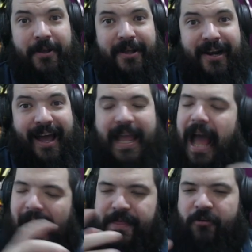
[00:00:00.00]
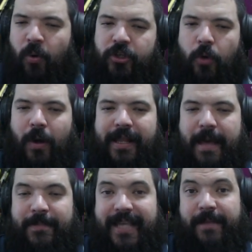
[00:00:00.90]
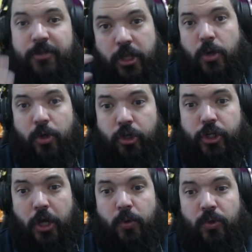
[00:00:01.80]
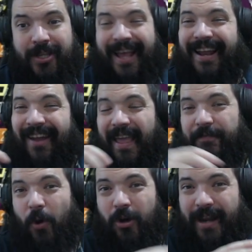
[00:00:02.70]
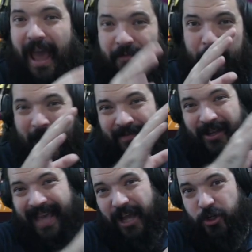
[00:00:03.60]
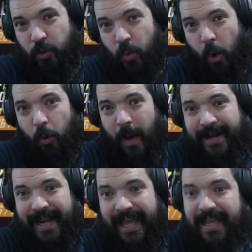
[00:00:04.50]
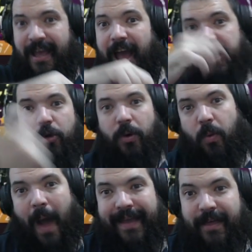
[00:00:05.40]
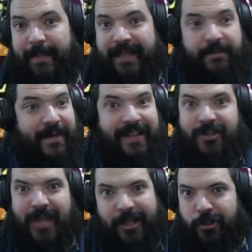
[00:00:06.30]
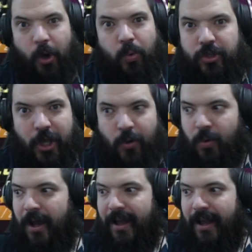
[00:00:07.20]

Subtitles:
Like, and they're also one of them teams that you can choose. Like, if you're going to have a bit of a casual war one day and you want to whack them in defense, that's cool too.